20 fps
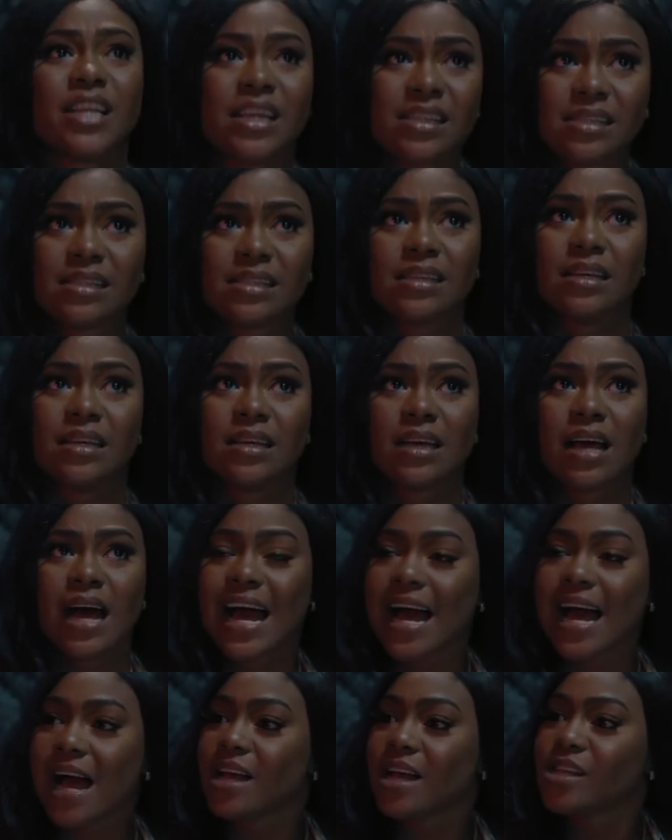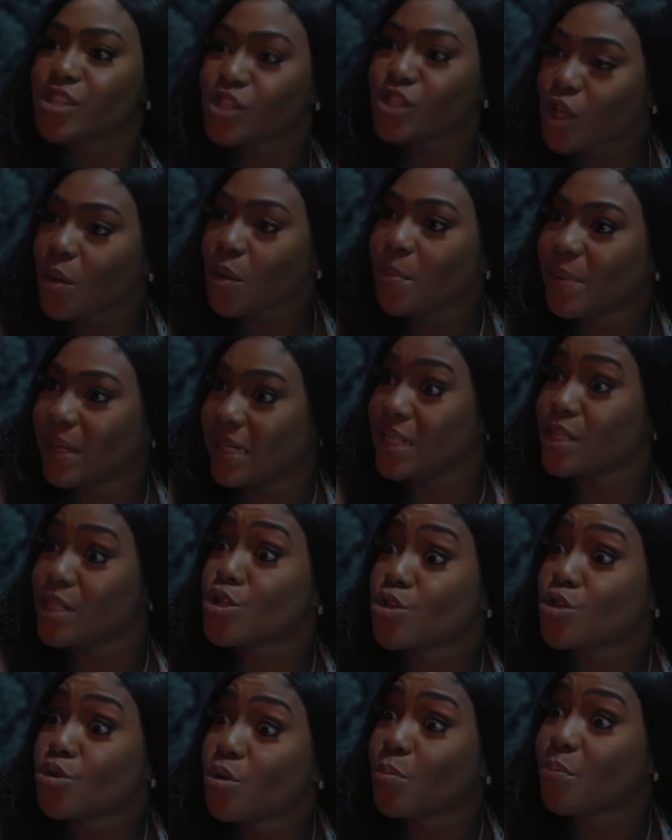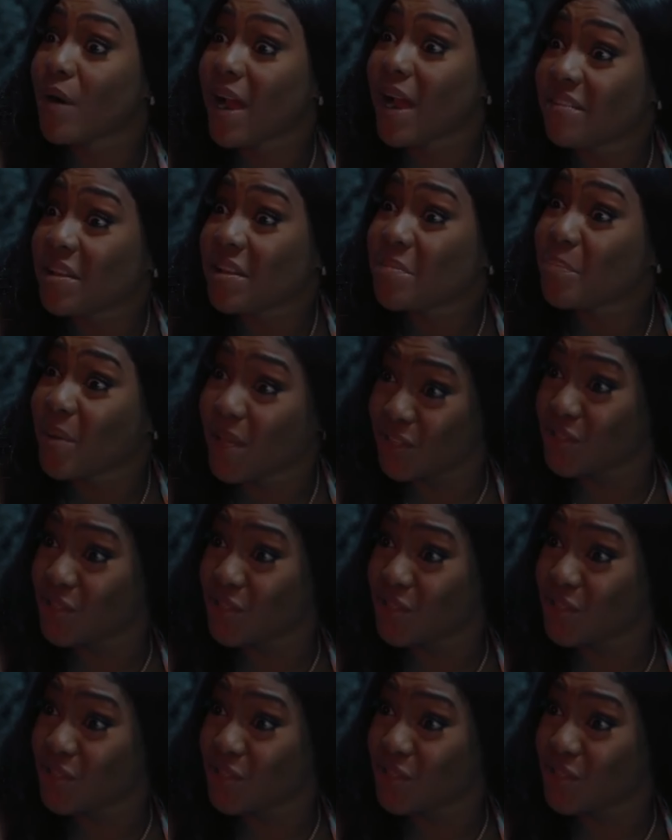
Jesse, somebody took private